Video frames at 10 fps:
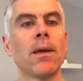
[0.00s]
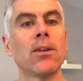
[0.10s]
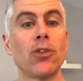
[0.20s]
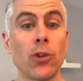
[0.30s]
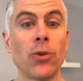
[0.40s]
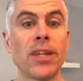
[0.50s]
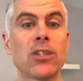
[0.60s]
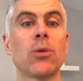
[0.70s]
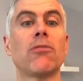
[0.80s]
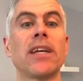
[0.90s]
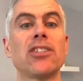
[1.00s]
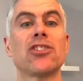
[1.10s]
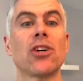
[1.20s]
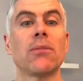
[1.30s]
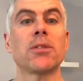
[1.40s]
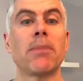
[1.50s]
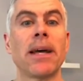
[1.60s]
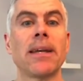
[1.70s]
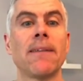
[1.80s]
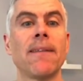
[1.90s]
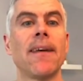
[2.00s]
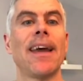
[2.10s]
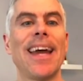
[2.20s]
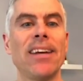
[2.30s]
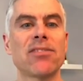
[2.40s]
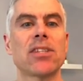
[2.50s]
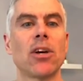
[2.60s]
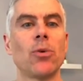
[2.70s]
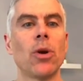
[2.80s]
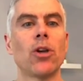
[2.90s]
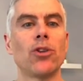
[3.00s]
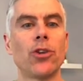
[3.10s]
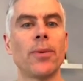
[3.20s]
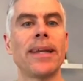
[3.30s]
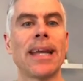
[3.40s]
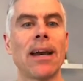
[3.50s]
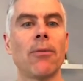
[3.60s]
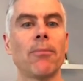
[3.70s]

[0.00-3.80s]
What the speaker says: Do you need to arrange a time to pay? If so, do it now.